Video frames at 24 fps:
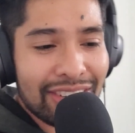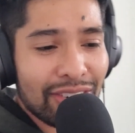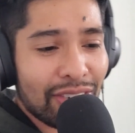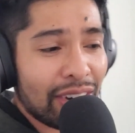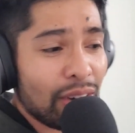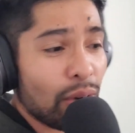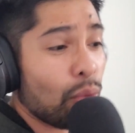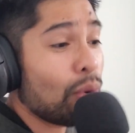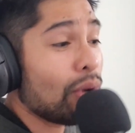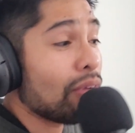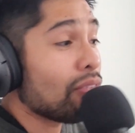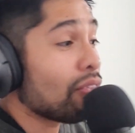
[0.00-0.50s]
right?
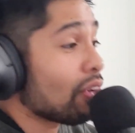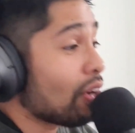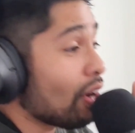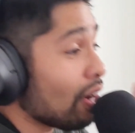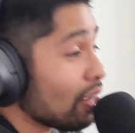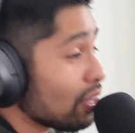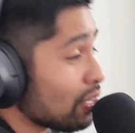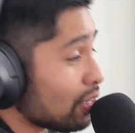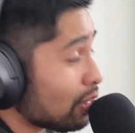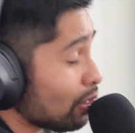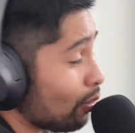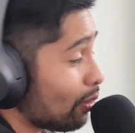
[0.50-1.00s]
We've
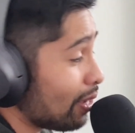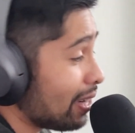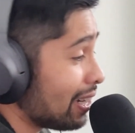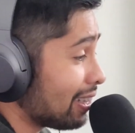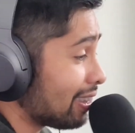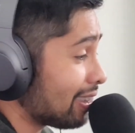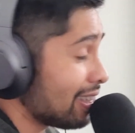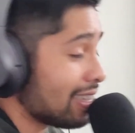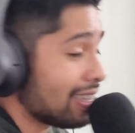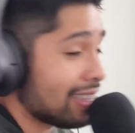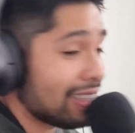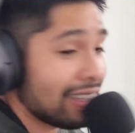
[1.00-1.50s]
got to win it
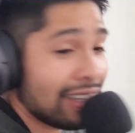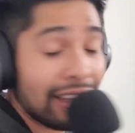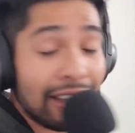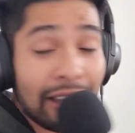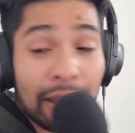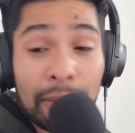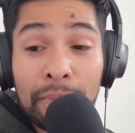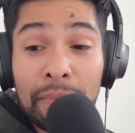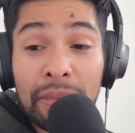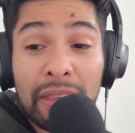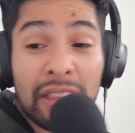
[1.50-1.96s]
this year.